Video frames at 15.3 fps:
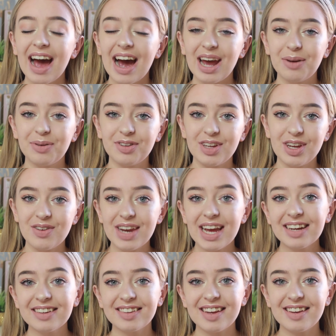and I will see you
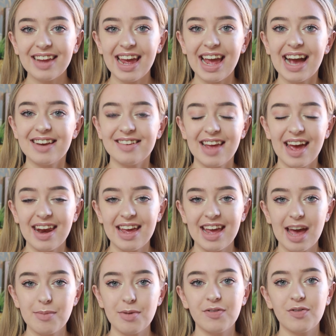next Sunday at 10
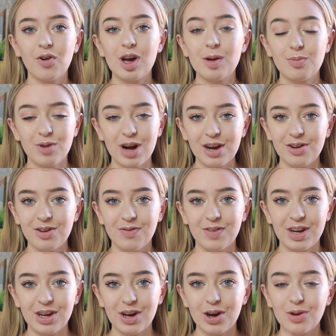AM for a brand new
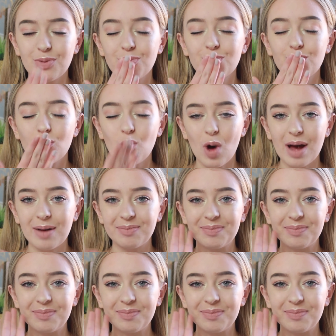video. Mwah.